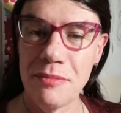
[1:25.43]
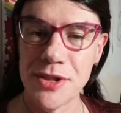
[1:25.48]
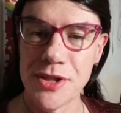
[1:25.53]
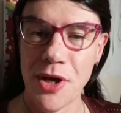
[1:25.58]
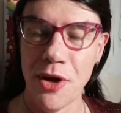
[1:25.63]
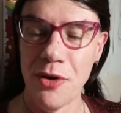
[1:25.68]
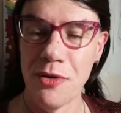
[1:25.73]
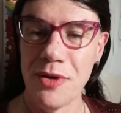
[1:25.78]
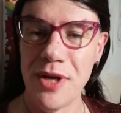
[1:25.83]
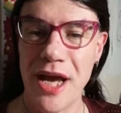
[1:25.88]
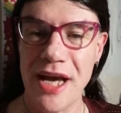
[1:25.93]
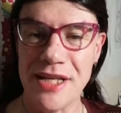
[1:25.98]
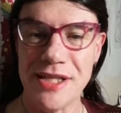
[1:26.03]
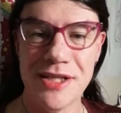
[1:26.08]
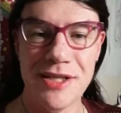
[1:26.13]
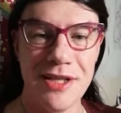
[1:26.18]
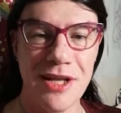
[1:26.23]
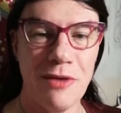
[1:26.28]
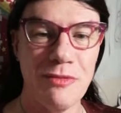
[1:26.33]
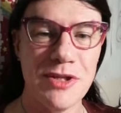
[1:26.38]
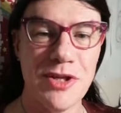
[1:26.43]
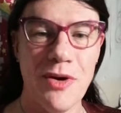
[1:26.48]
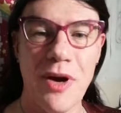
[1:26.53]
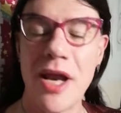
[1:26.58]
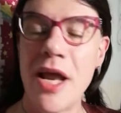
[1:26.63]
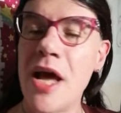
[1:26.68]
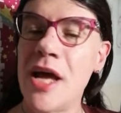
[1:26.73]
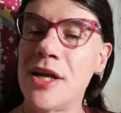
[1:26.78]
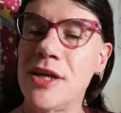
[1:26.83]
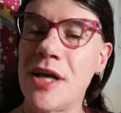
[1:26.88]
So yes, that was
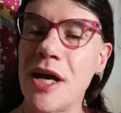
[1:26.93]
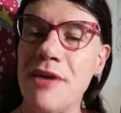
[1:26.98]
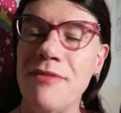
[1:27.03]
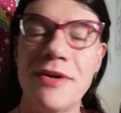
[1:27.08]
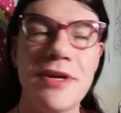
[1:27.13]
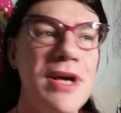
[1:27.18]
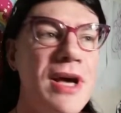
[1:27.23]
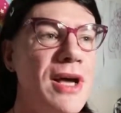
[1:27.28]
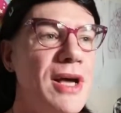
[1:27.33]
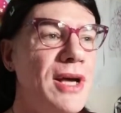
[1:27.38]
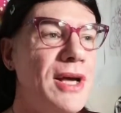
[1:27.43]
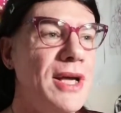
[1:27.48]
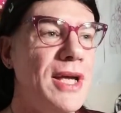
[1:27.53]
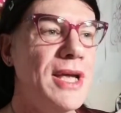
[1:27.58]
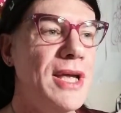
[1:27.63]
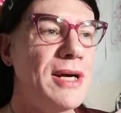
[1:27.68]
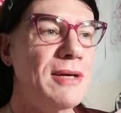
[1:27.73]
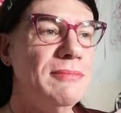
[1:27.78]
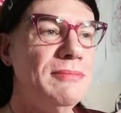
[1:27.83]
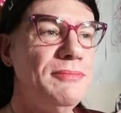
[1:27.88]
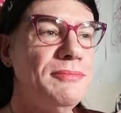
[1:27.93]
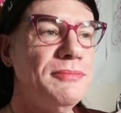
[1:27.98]
great. David, he